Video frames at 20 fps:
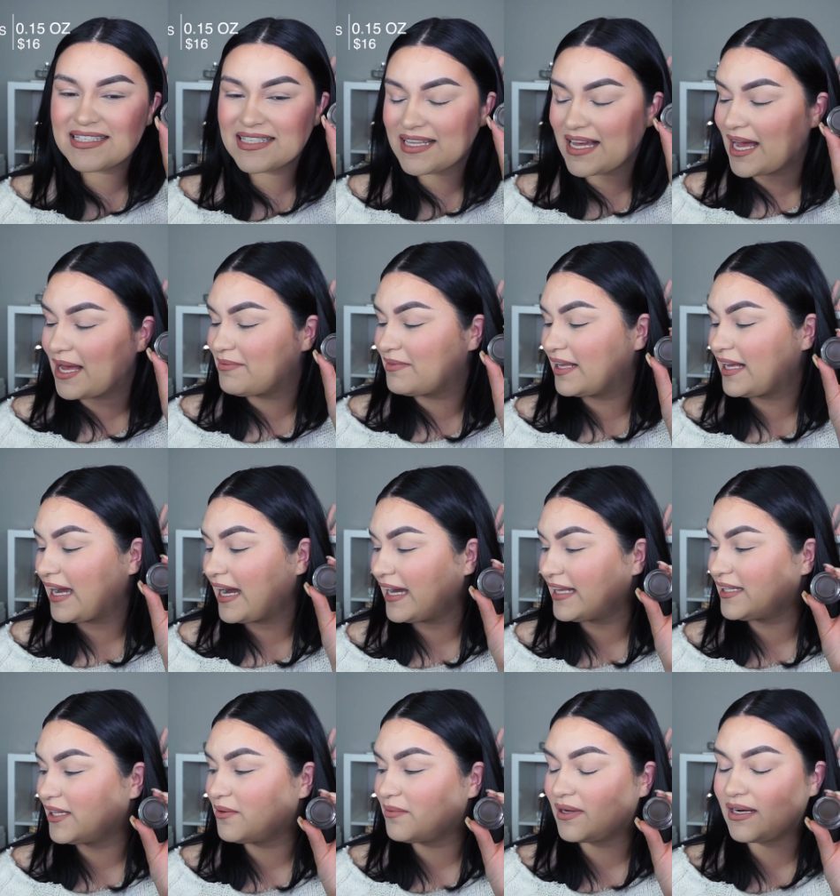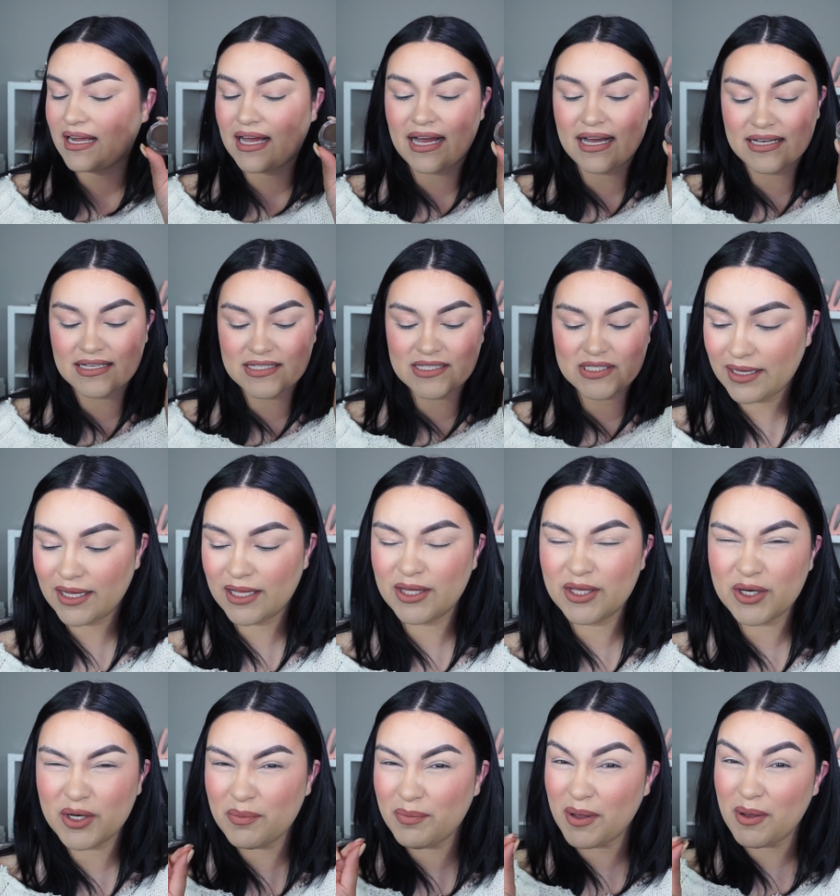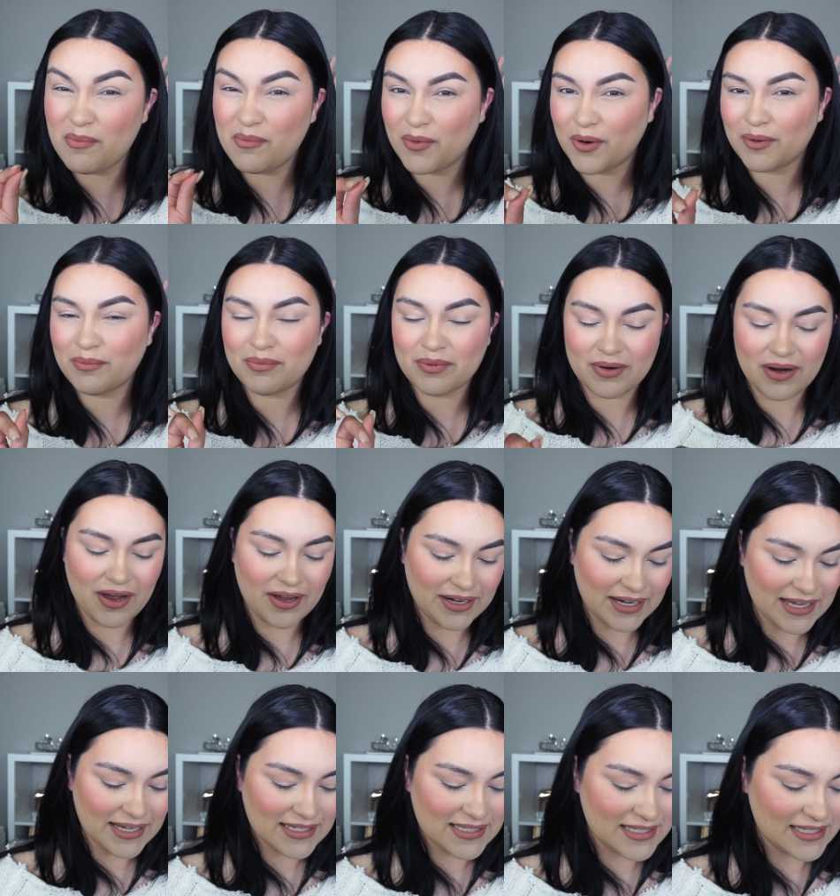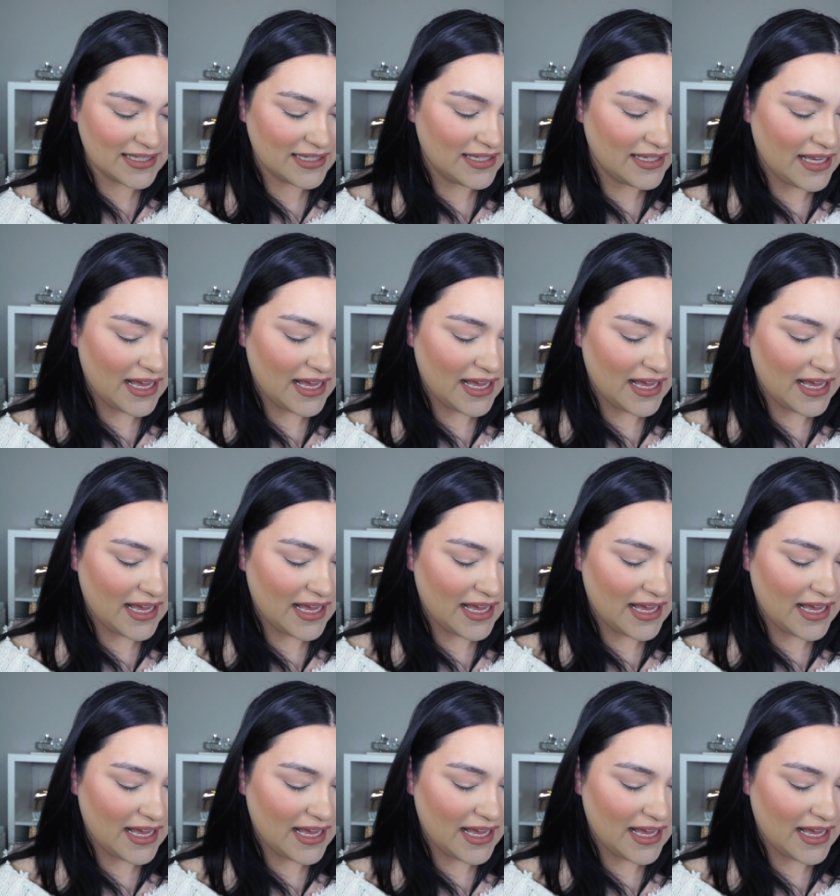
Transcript: the Kylie one has a little bit more product.